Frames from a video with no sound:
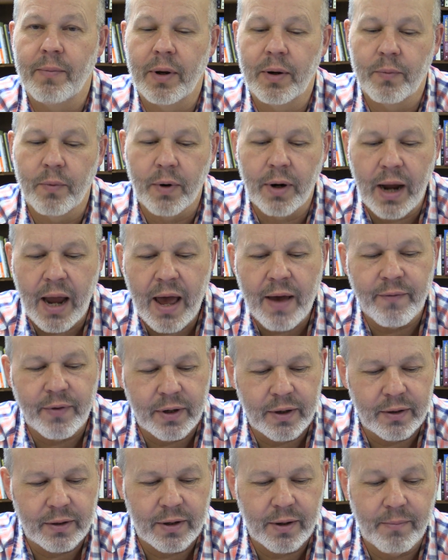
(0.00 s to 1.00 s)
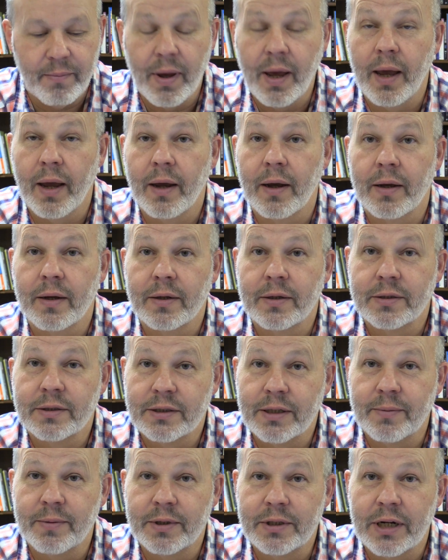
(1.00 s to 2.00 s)
and we're having to make
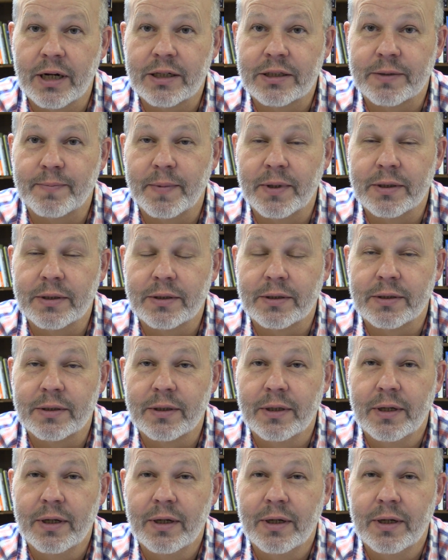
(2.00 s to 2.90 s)
some adjustments.